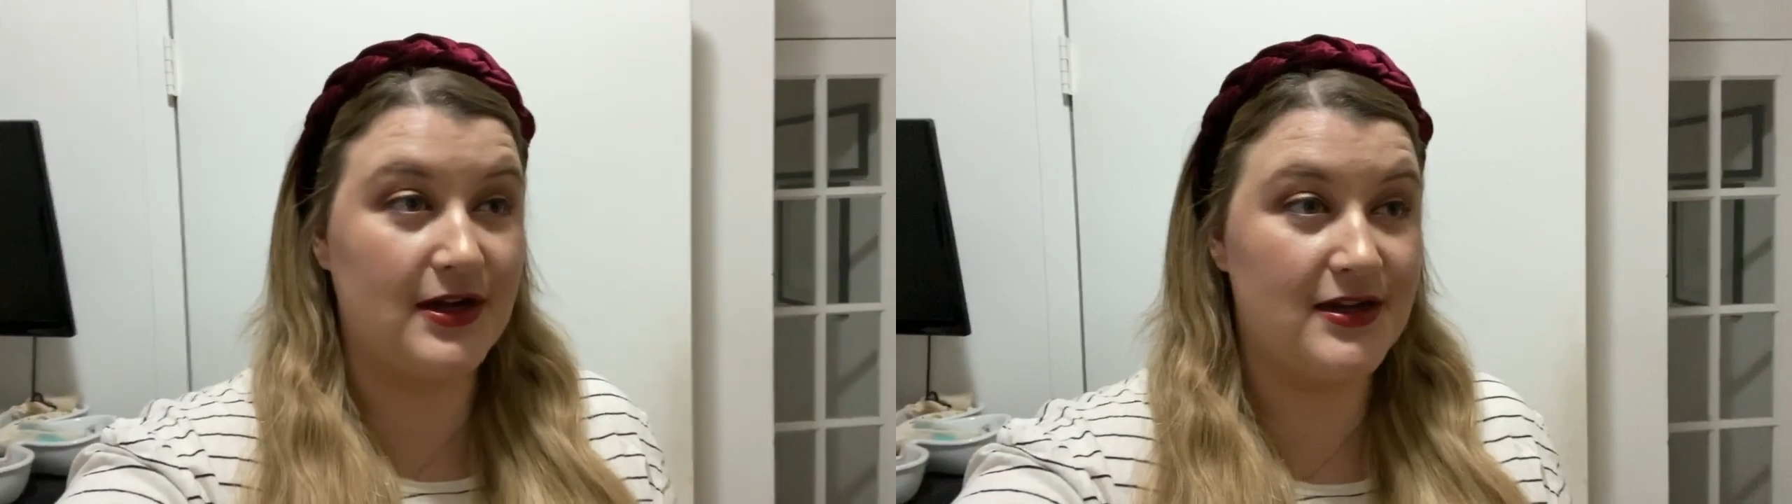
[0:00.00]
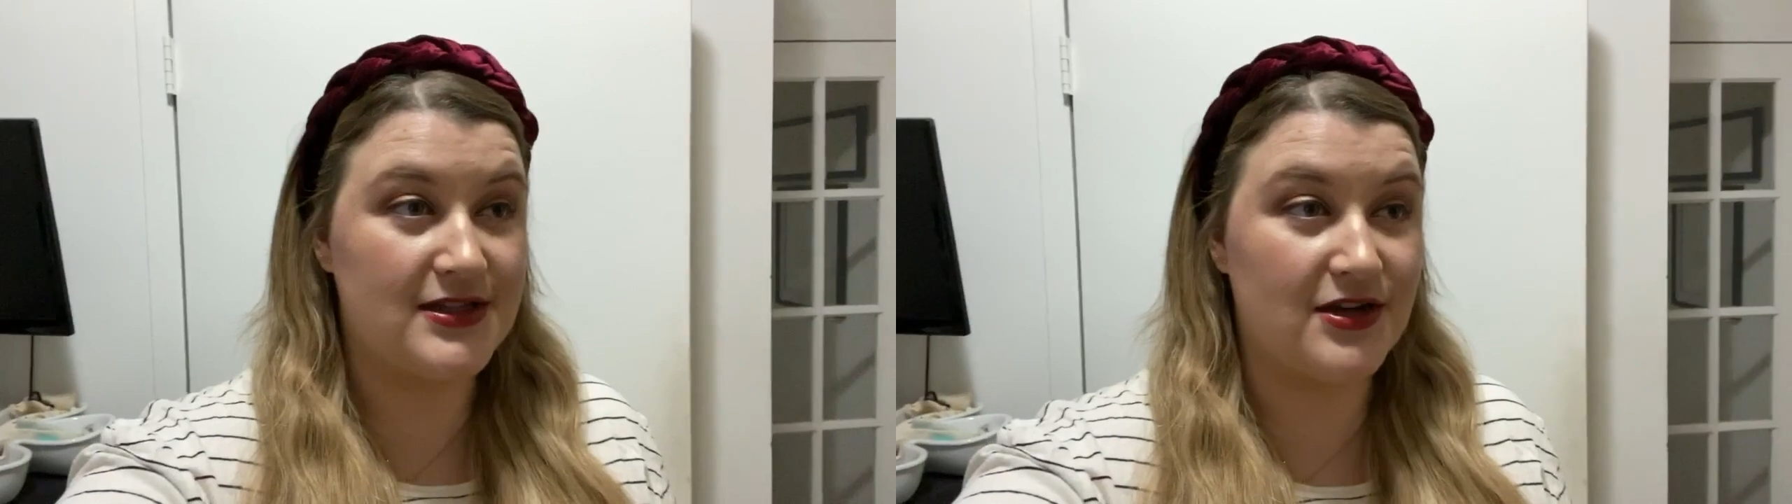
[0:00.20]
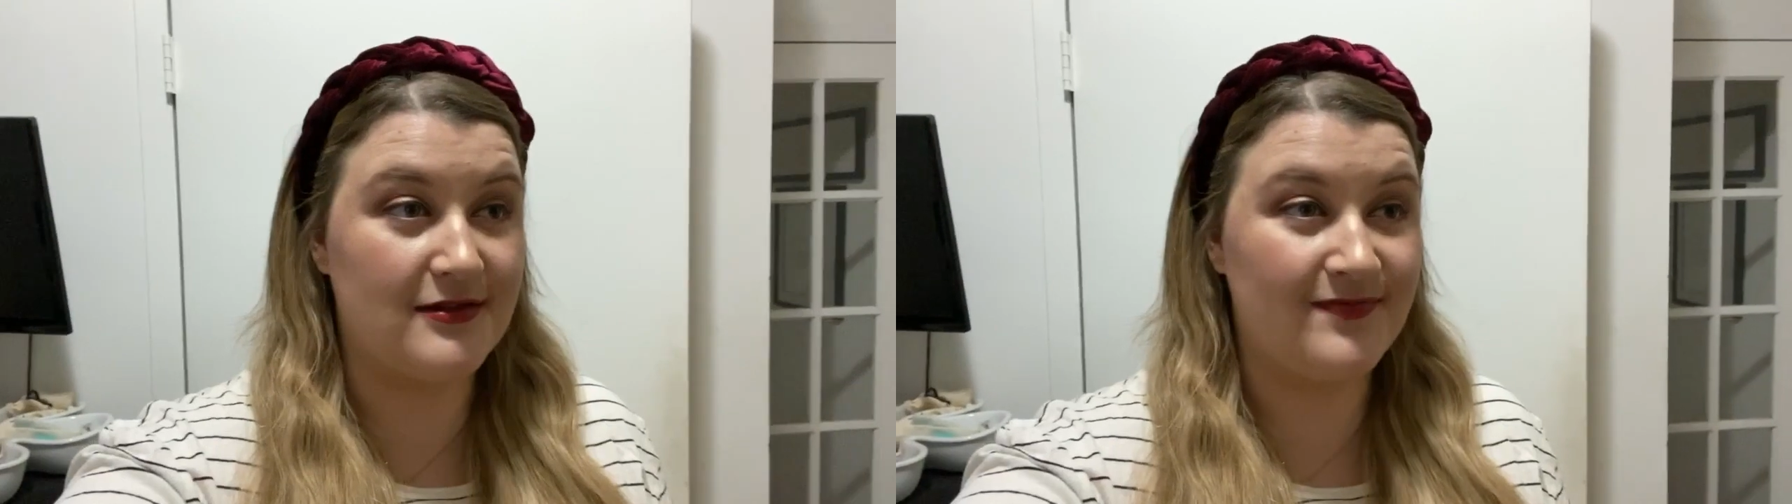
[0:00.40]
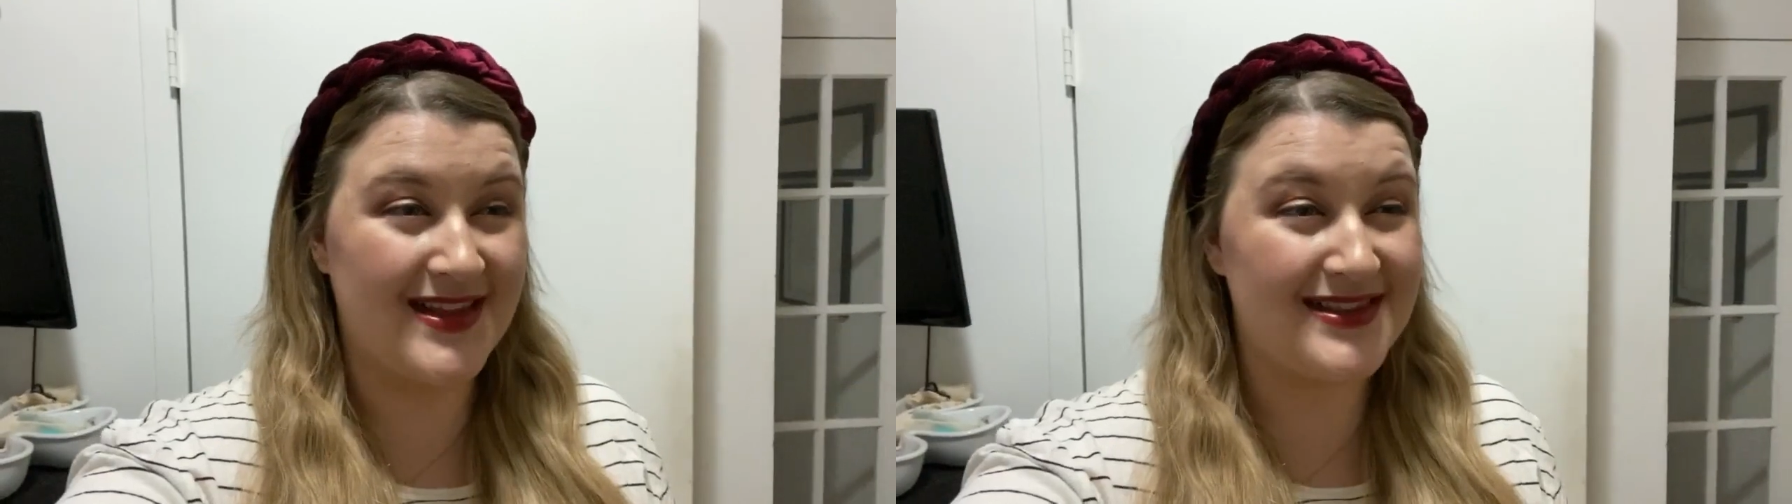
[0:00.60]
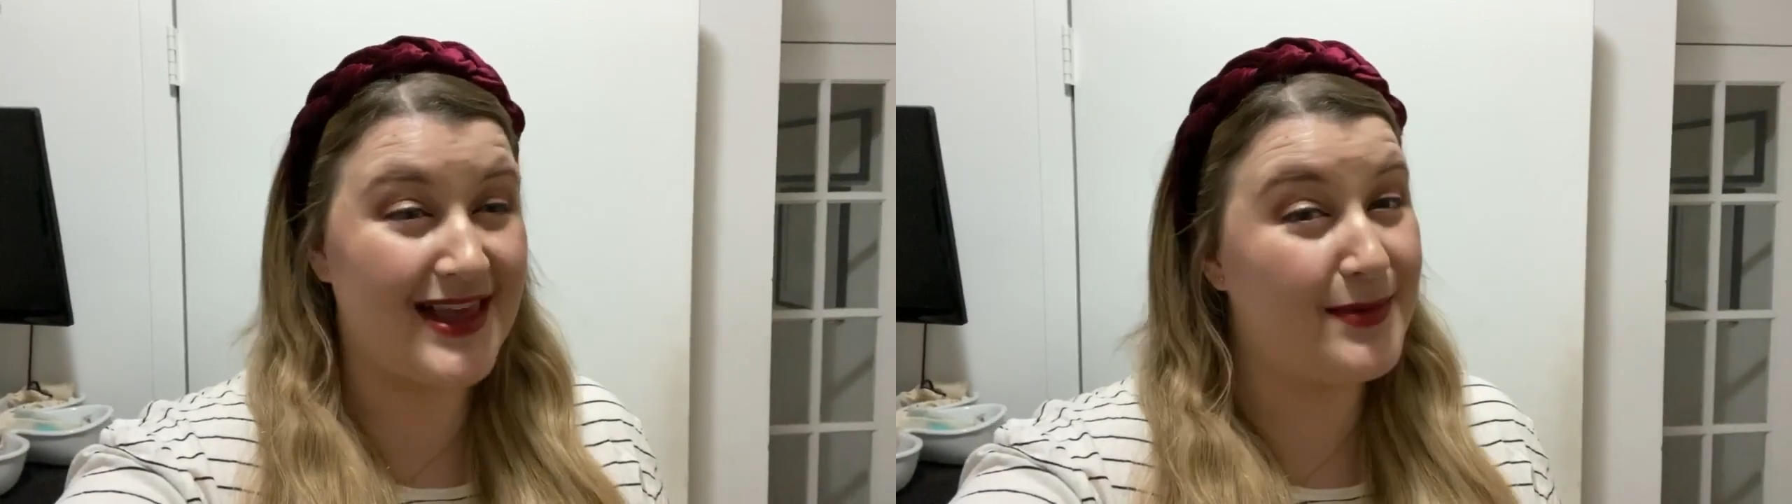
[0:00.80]
so
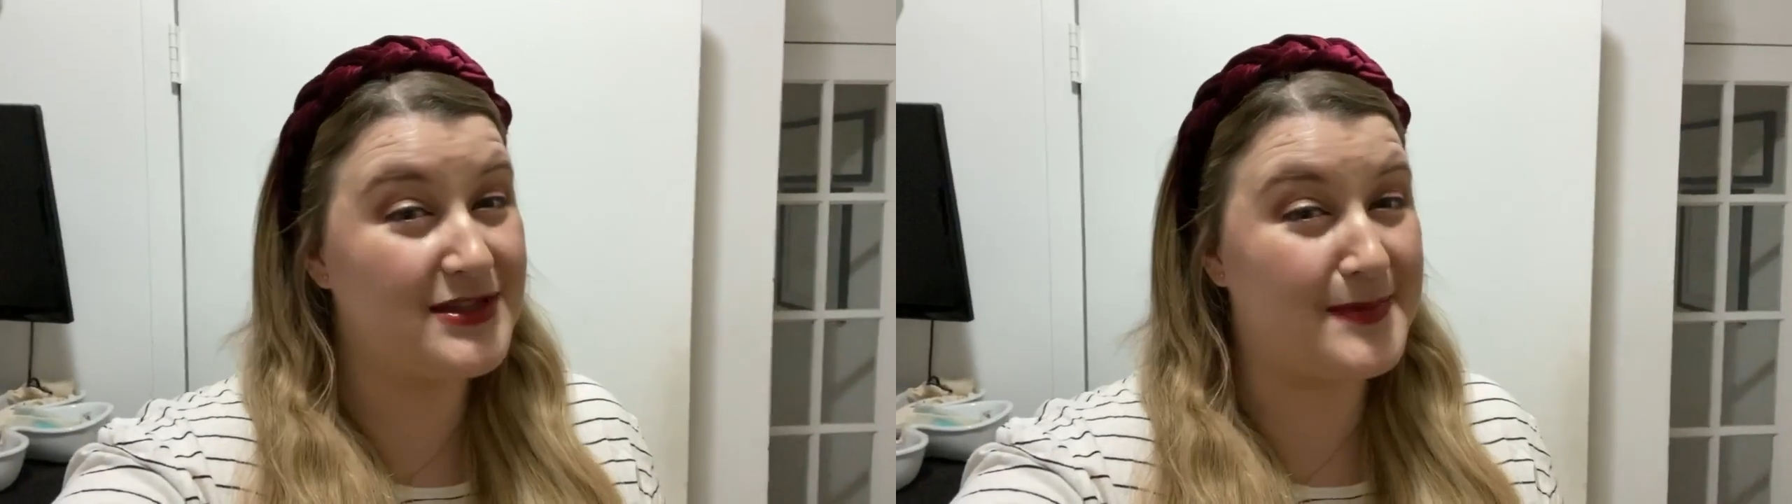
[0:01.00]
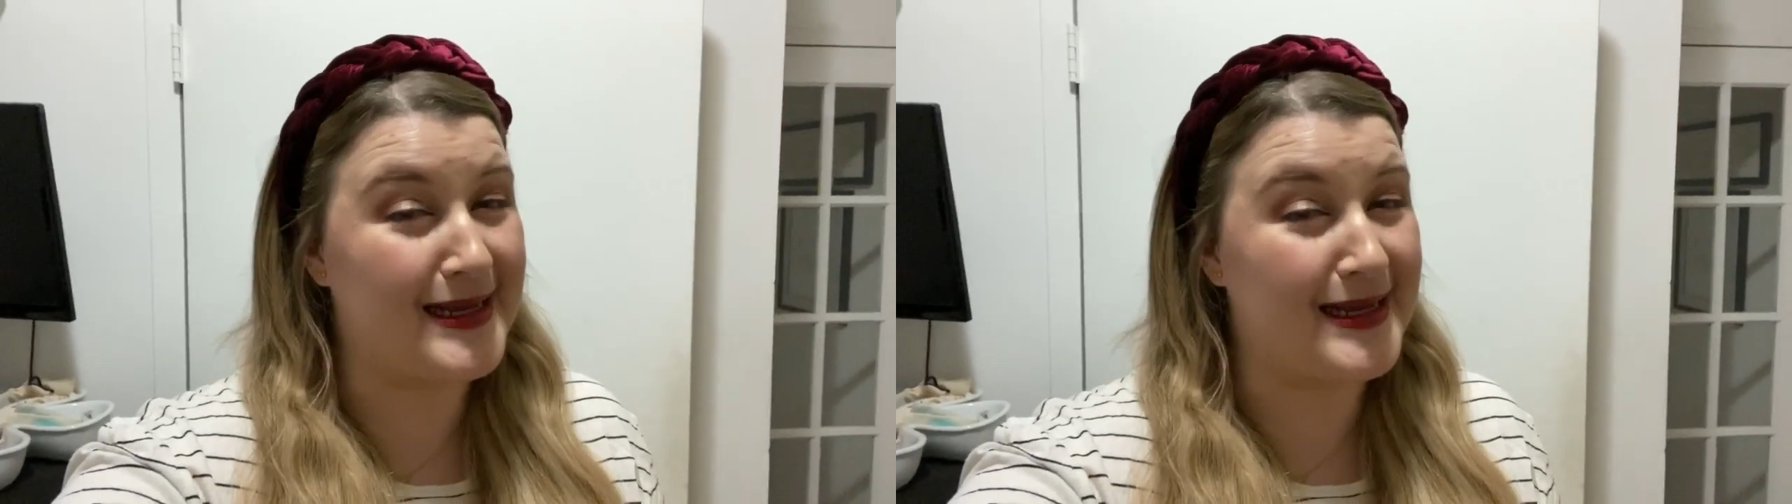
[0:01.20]
it's liable to be